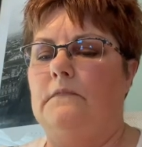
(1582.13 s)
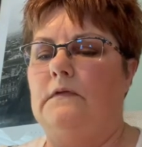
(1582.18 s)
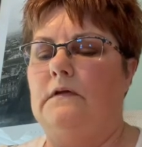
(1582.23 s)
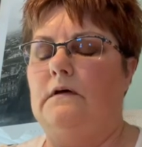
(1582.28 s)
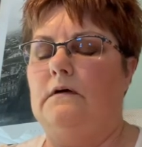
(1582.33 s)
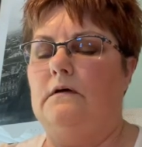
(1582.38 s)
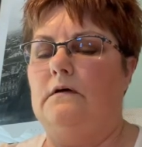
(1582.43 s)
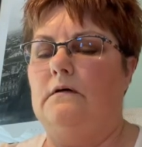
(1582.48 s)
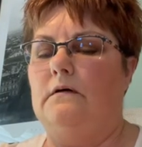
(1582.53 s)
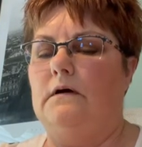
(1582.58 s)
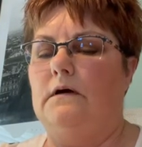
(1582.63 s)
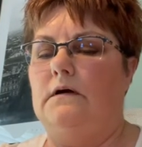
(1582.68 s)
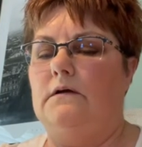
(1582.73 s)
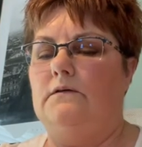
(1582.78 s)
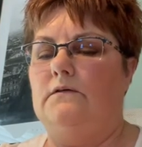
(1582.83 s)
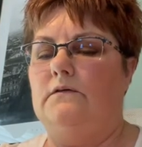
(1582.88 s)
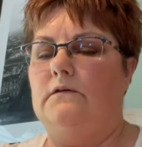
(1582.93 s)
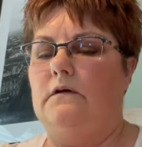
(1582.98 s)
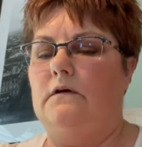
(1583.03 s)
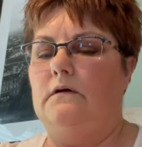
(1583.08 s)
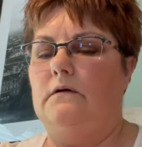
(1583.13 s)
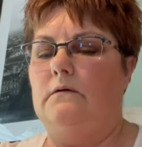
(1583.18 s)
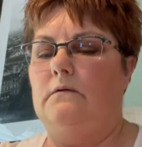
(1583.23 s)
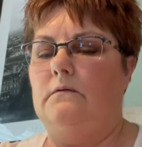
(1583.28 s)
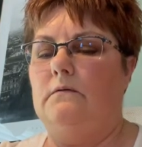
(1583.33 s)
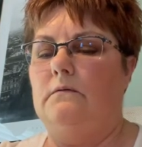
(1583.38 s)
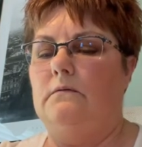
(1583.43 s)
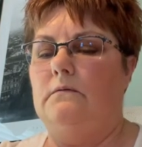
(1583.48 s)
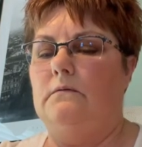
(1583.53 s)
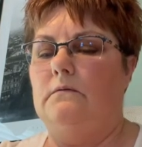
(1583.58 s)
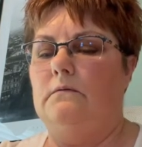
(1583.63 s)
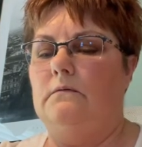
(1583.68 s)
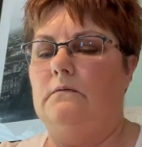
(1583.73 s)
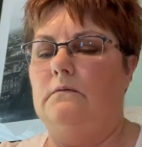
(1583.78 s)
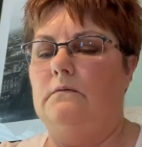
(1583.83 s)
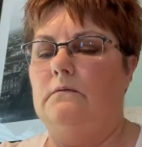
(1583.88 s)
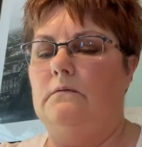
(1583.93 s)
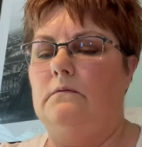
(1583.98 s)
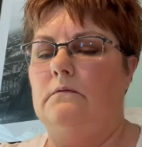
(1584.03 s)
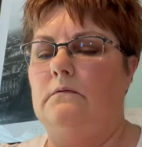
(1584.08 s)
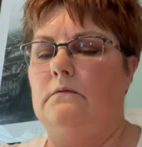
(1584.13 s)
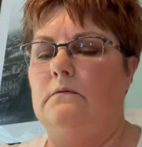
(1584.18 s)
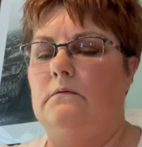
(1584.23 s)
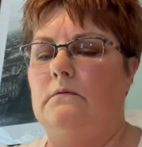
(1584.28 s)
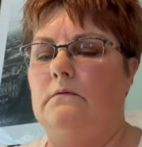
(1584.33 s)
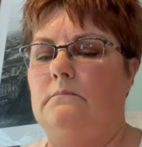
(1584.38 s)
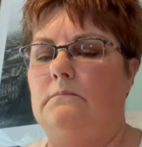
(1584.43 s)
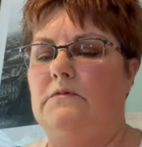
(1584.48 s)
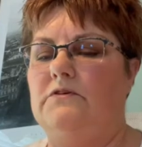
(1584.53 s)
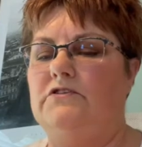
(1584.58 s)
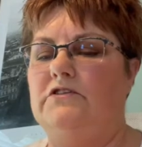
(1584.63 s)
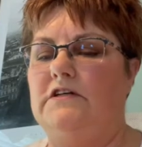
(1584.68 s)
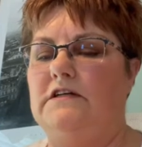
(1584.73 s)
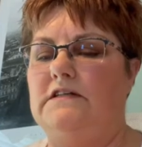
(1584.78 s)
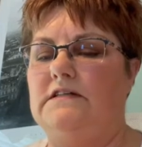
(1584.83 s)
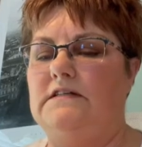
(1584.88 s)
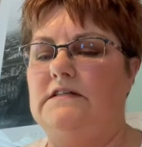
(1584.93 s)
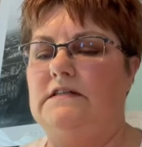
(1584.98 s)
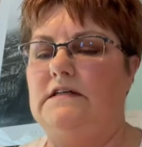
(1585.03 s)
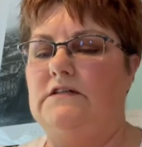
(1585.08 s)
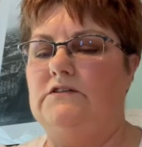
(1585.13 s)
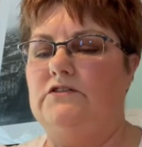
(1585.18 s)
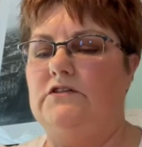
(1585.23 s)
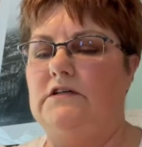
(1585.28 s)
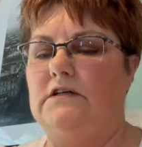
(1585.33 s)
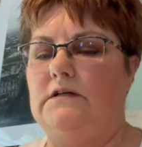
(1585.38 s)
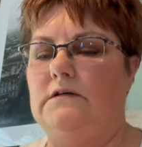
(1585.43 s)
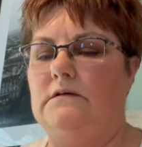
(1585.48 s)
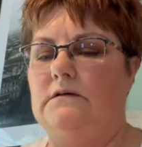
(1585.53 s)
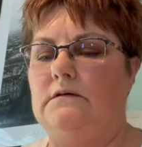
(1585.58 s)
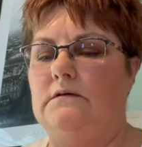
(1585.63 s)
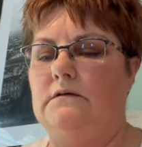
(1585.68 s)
All right, so machine stitching.